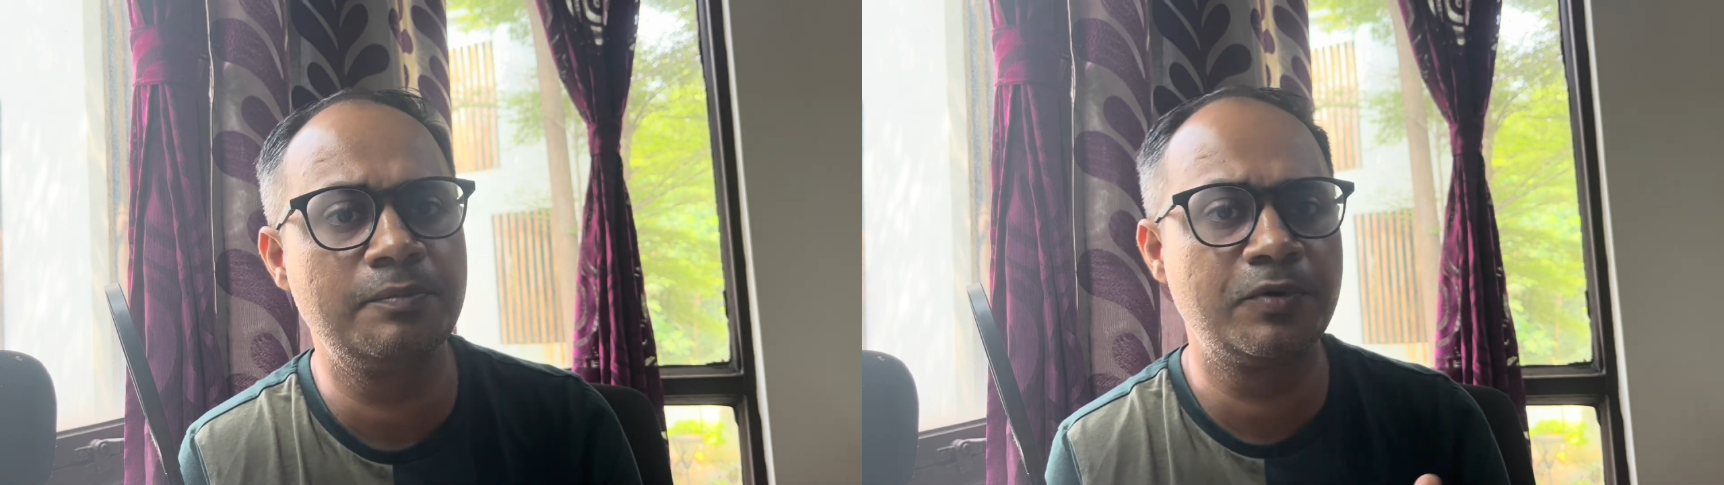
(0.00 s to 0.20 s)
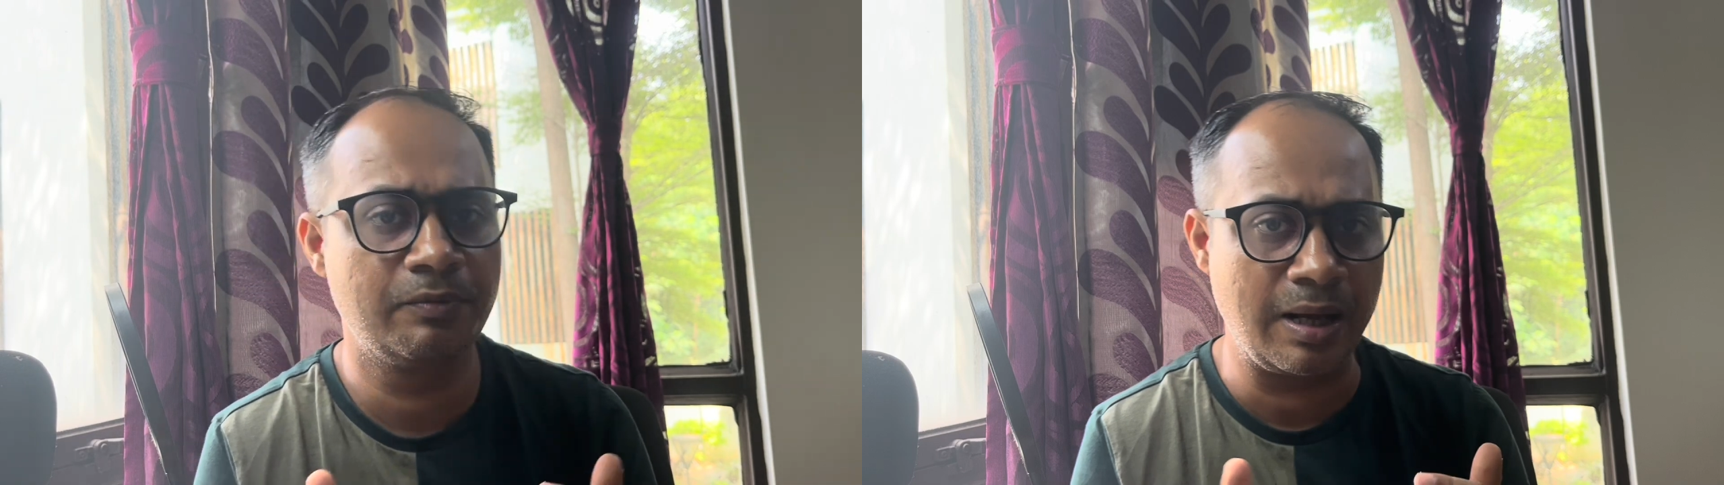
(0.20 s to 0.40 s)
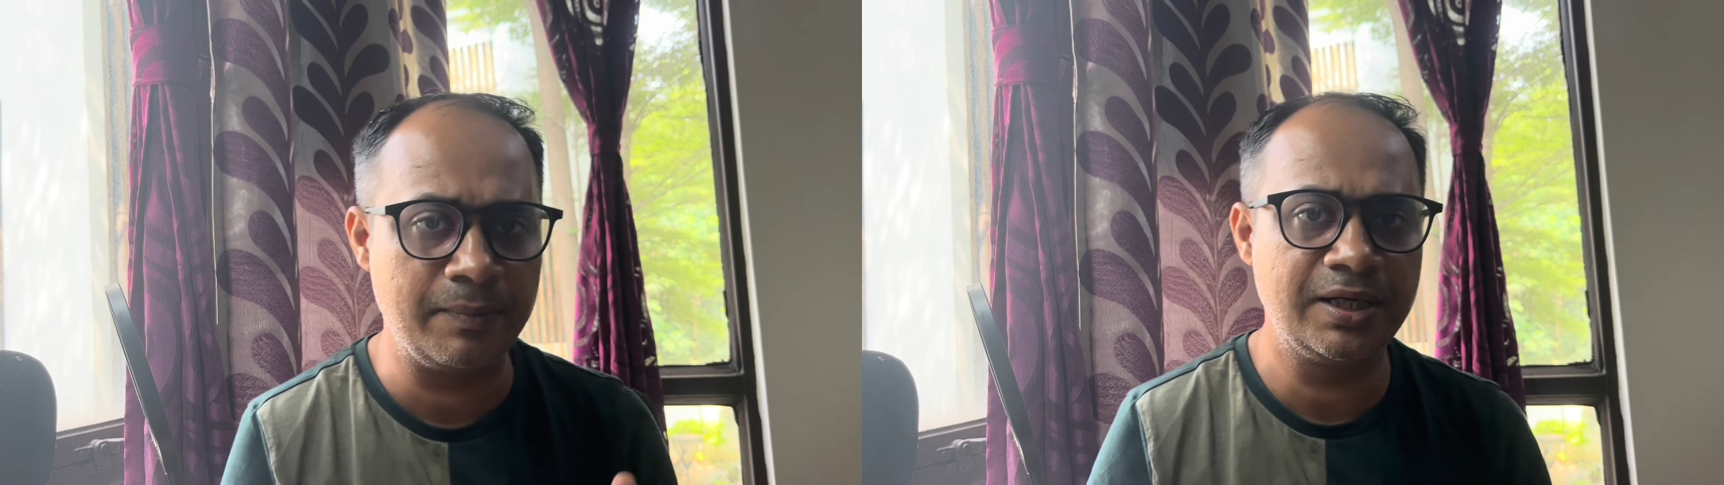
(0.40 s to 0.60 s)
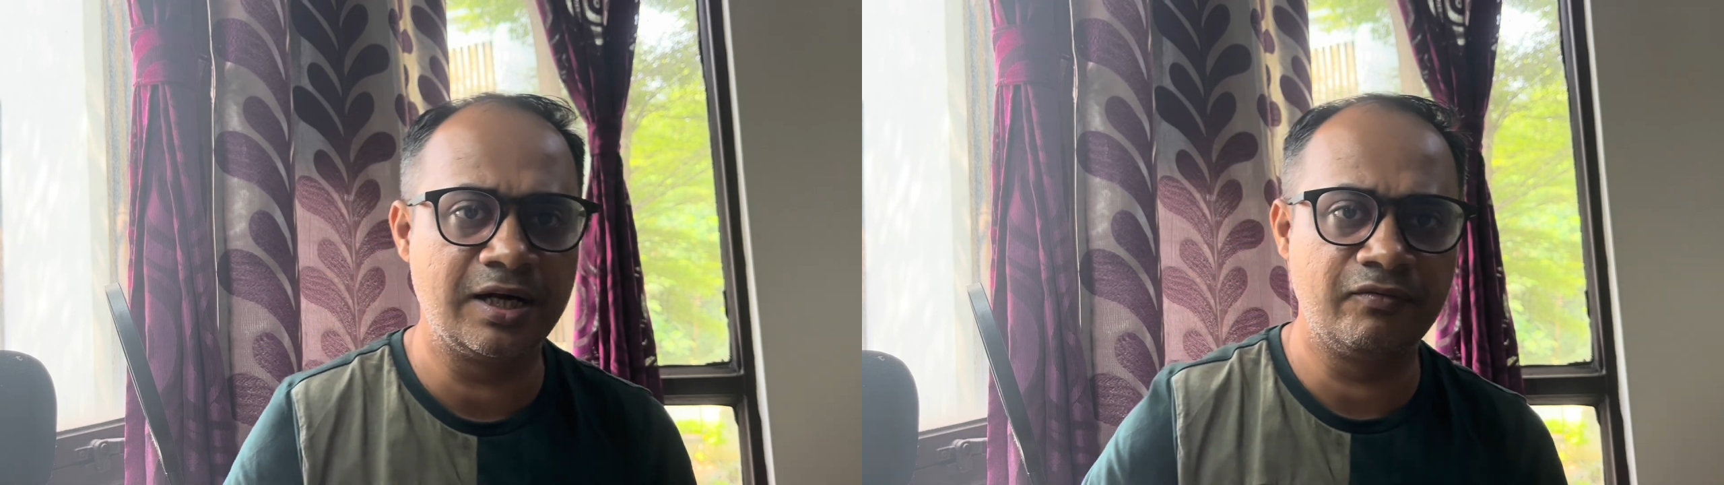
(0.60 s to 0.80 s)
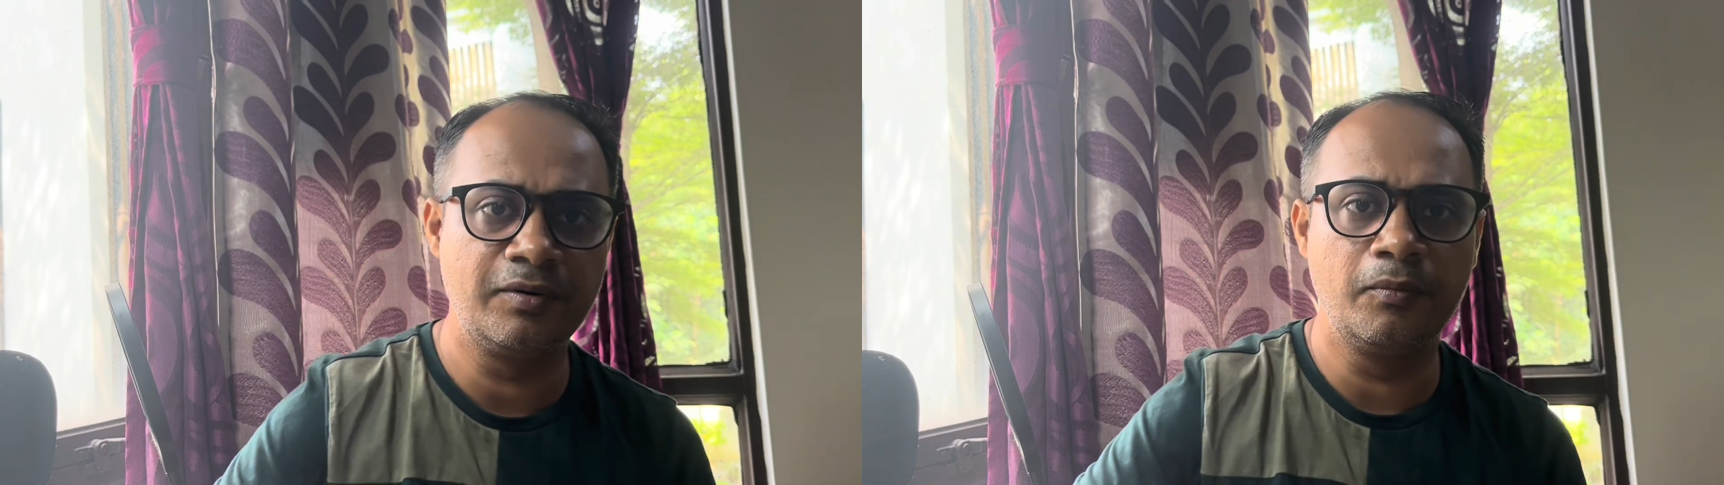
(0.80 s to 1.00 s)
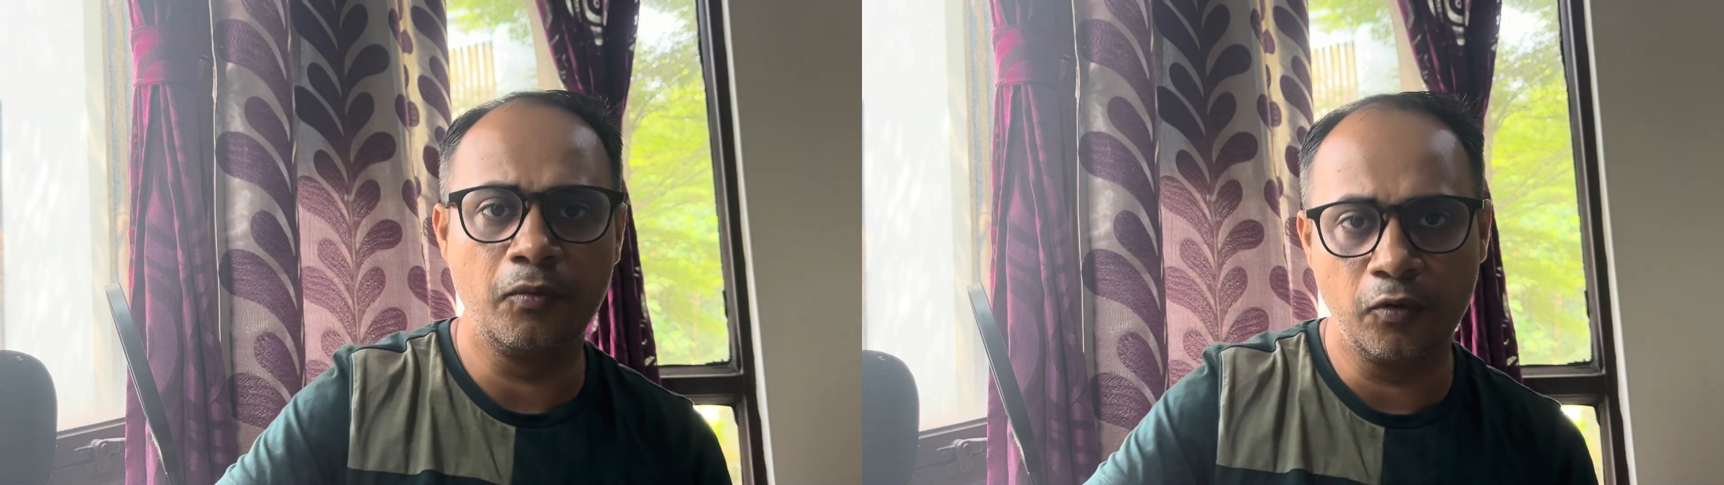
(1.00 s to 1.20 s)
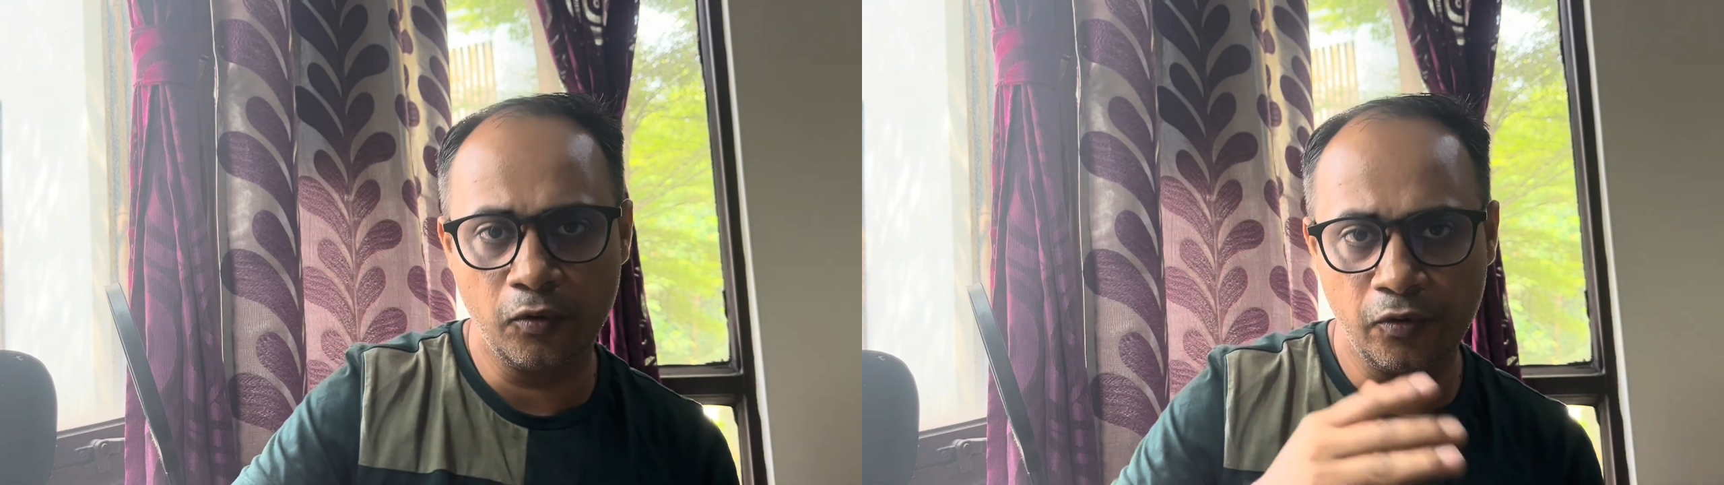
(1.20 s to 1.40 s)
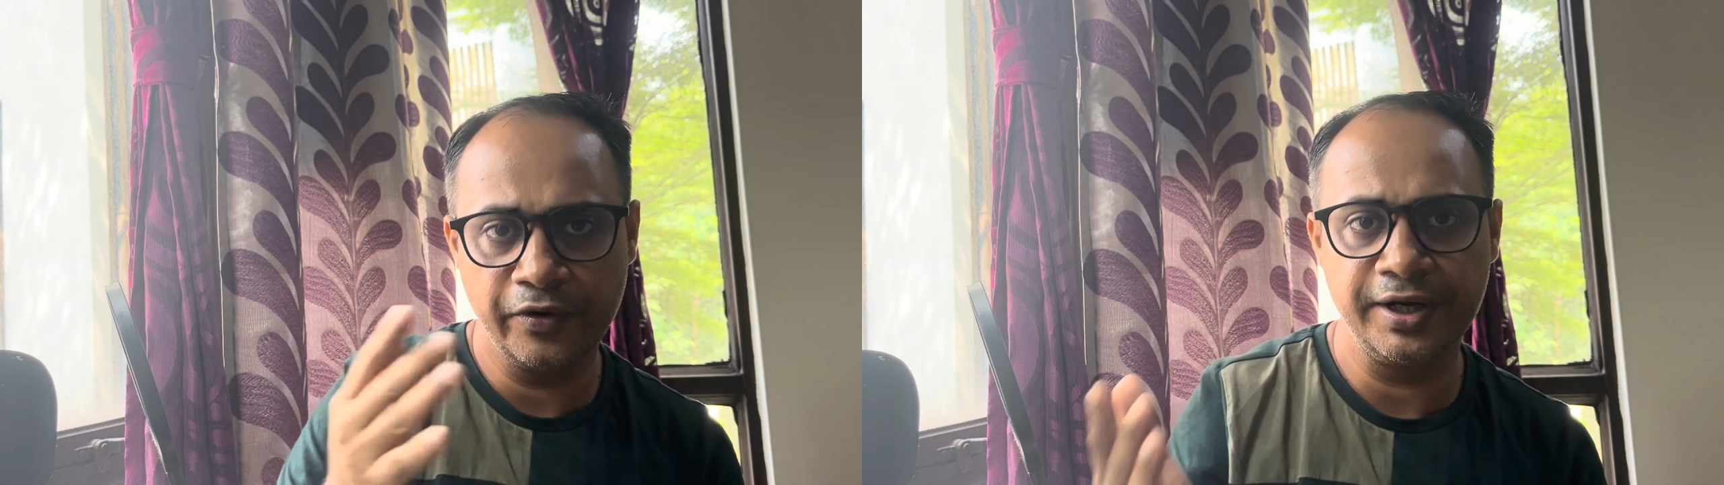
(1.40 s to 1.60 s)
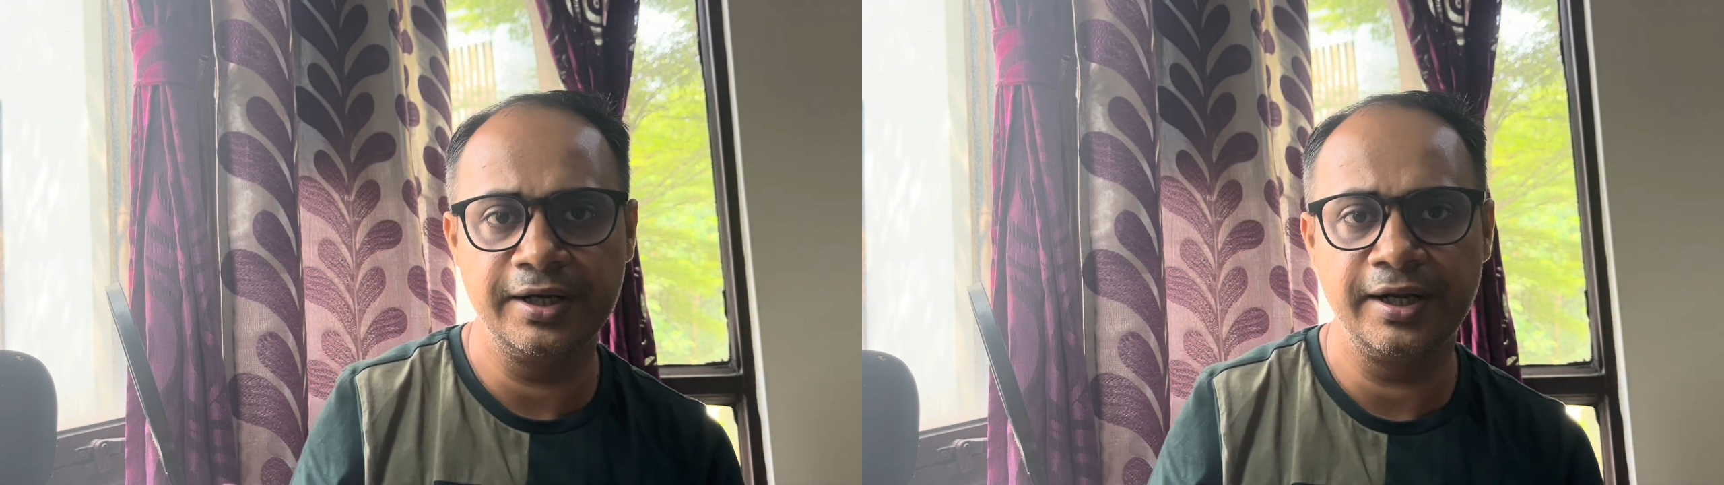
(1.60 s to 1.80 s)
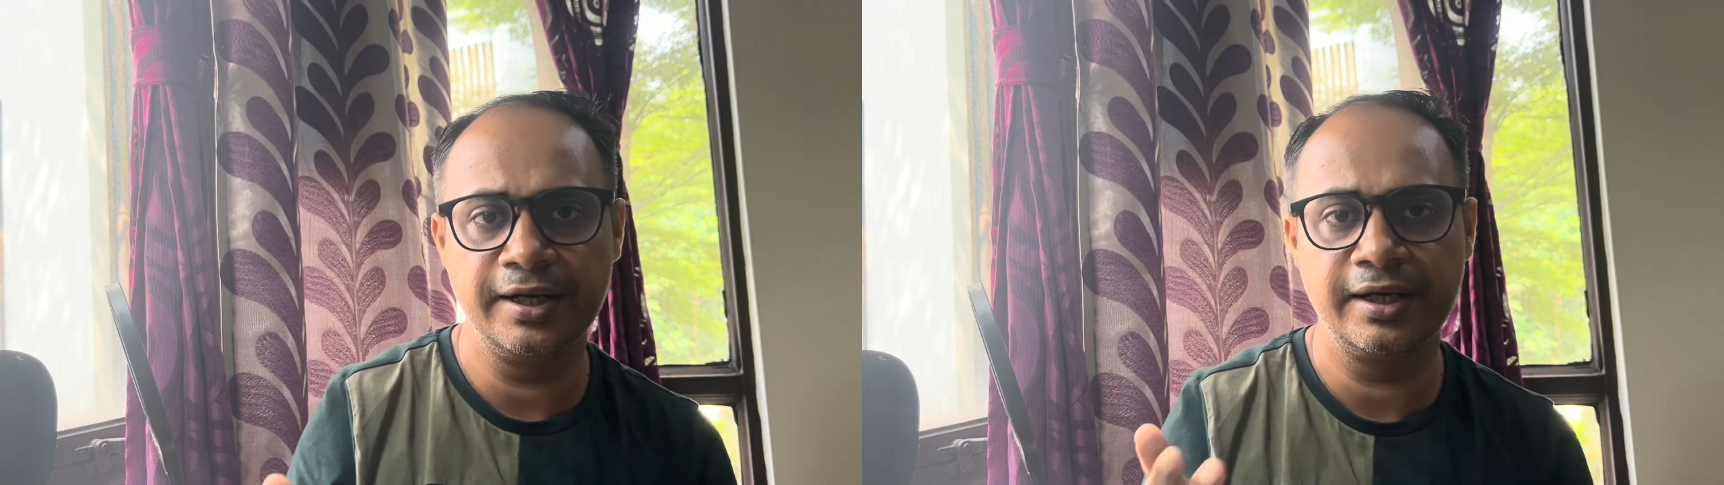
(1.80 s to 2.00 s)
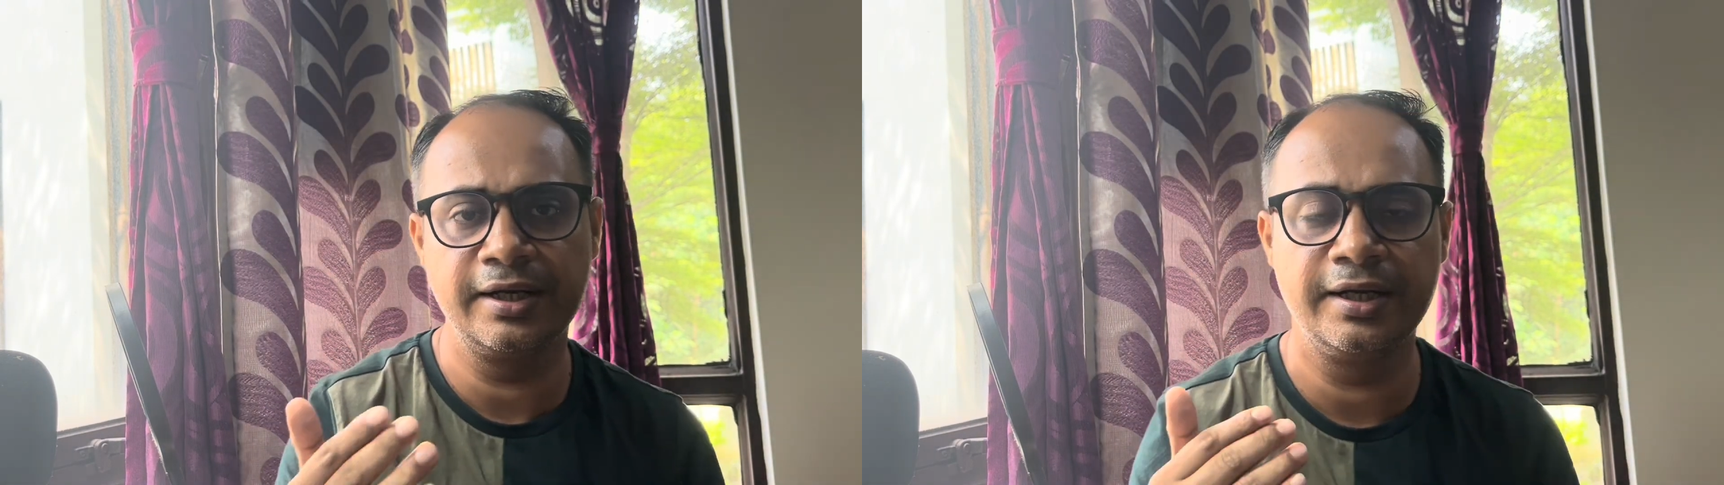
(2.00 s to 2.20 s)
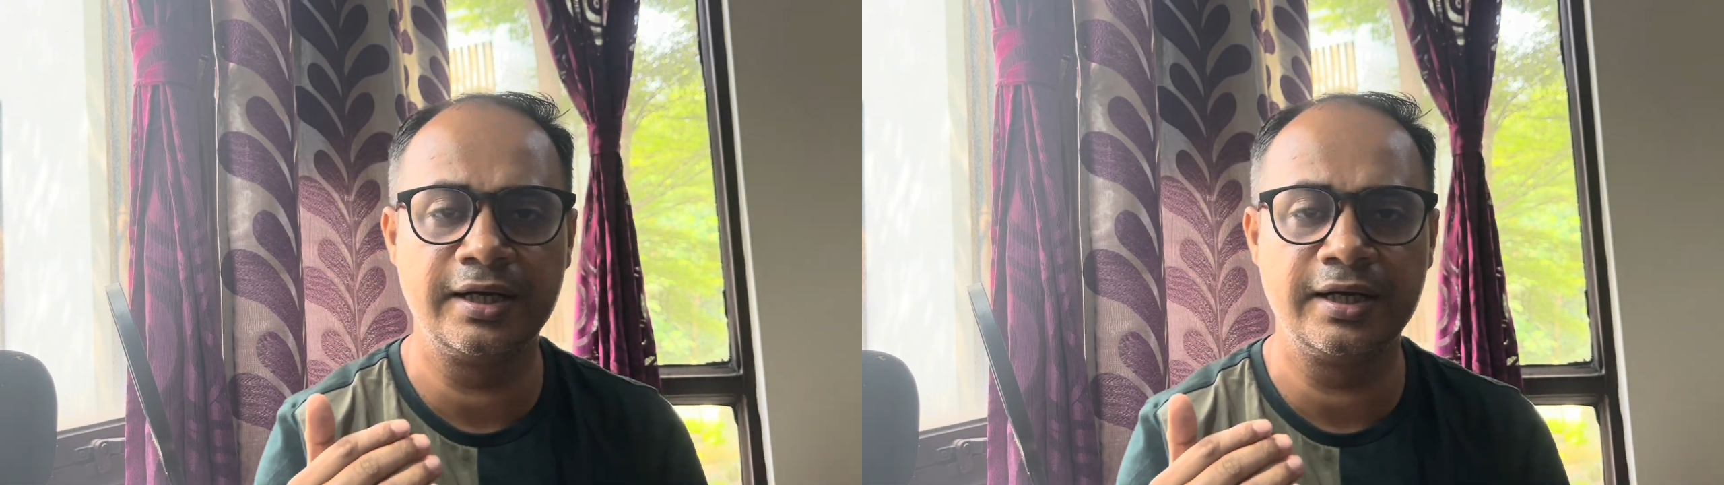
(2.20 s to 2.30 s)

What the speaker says: probably cover more in